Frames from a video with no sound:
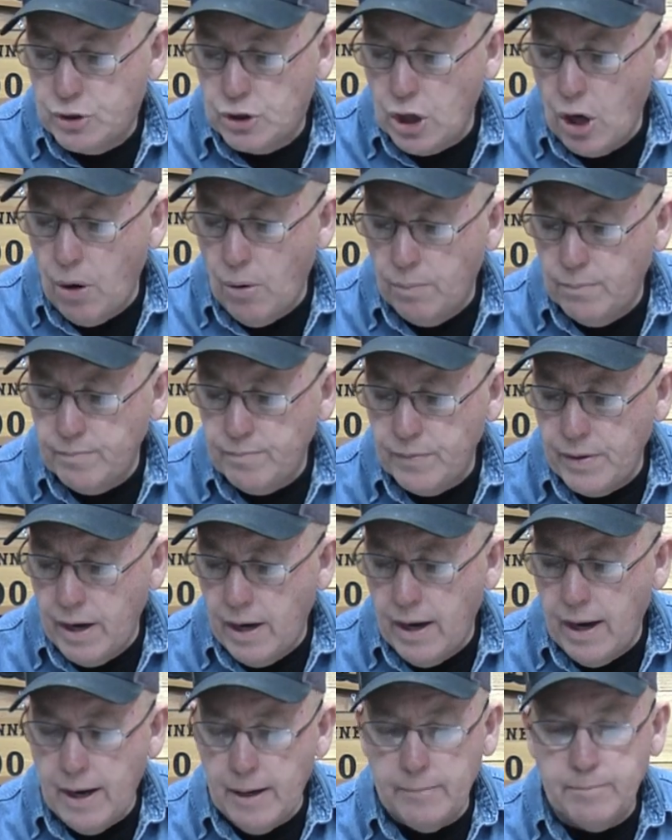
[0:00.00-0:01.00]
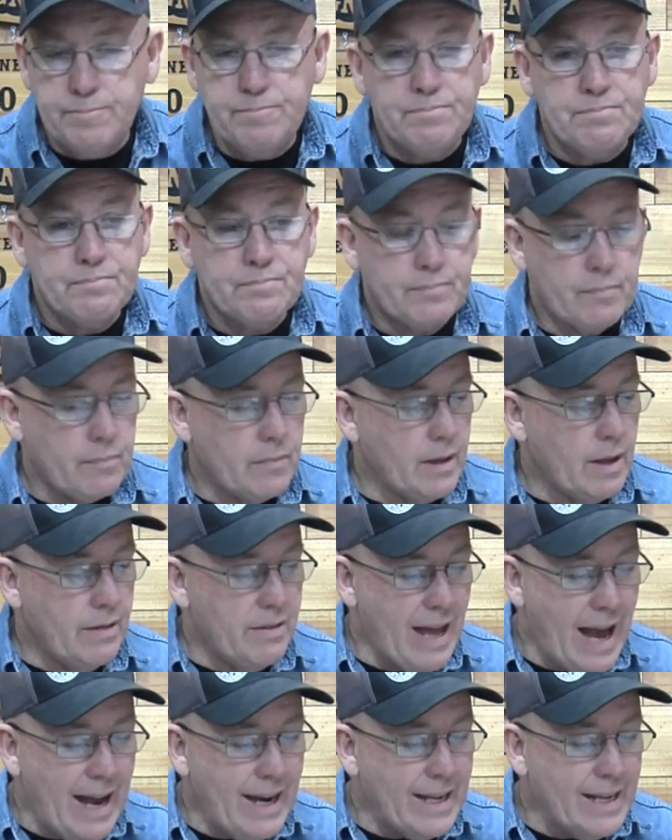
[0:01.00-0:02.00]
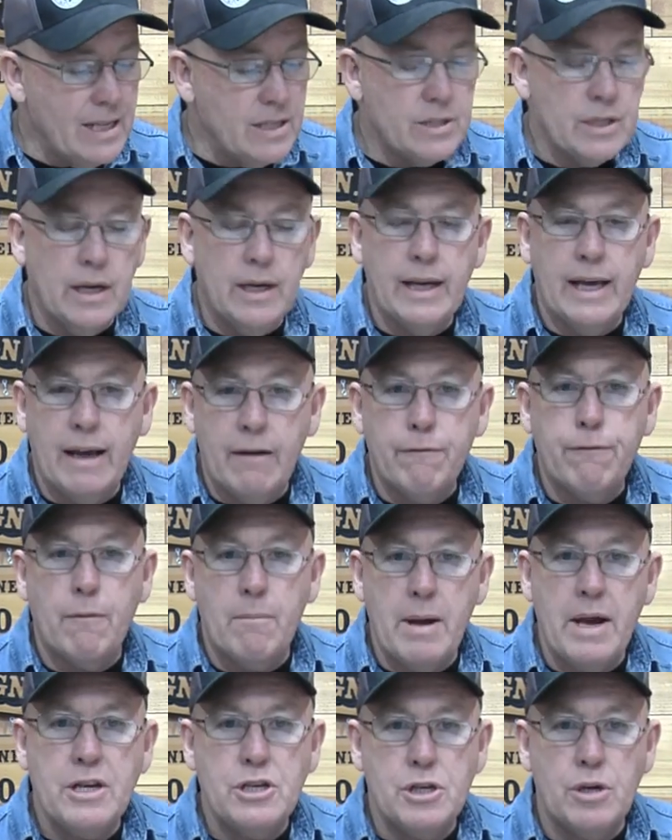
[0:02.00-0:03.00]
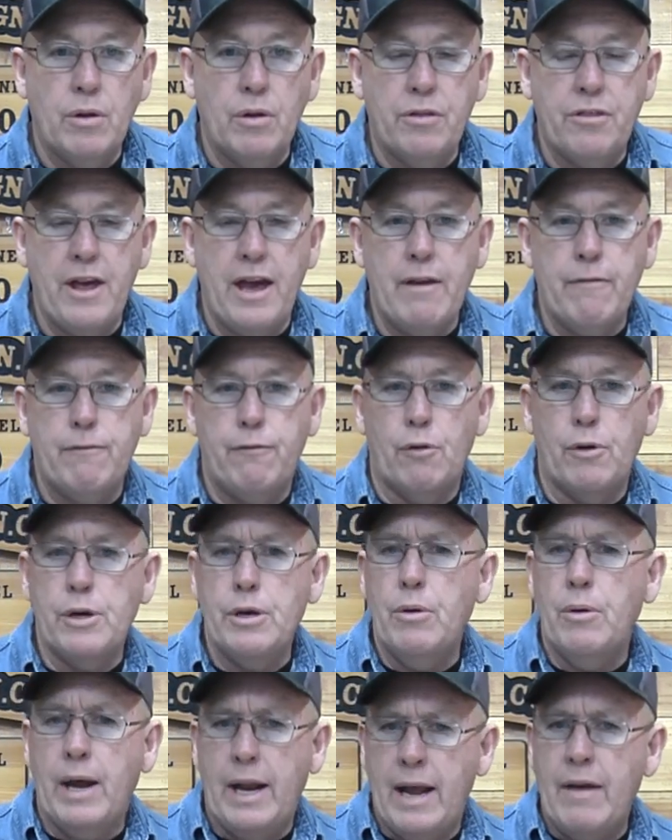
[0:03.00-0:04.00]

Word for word: So um, that is an informational thing for you,